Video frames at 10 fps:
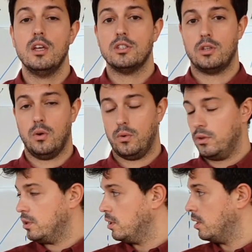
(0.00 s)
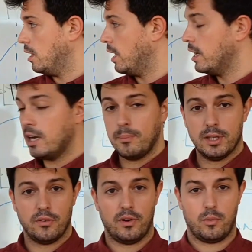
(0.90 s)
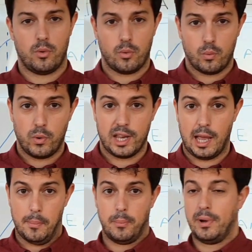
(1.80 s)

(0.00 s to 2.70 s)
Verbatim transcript: So a little bit of a recap,